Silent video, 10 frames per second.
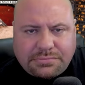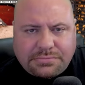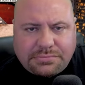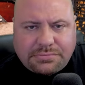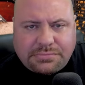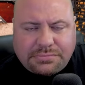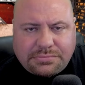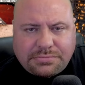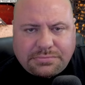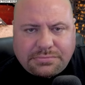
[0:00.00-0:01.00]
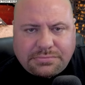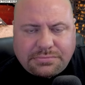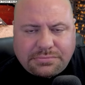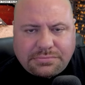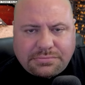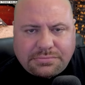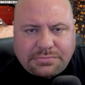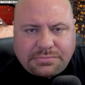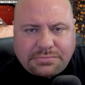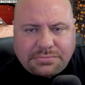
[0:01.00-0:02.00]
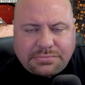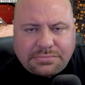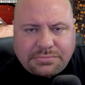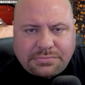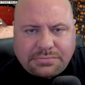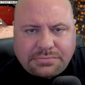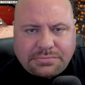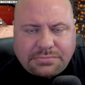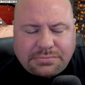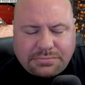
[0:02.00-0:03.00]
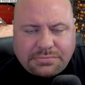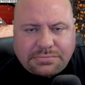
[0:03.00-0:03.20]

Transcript: (silent)